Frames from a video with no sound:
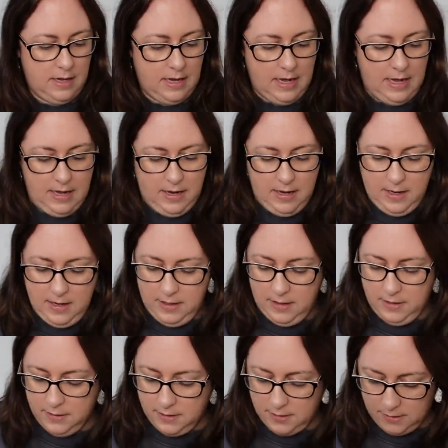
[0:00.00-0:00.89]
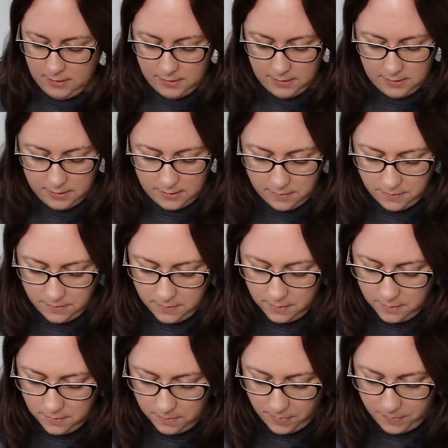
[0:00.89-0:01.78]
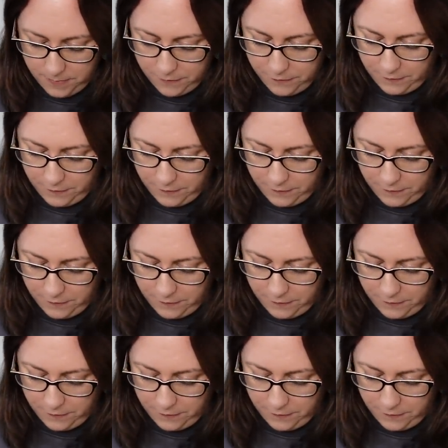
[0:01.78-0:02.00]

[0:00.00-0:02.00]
And pop a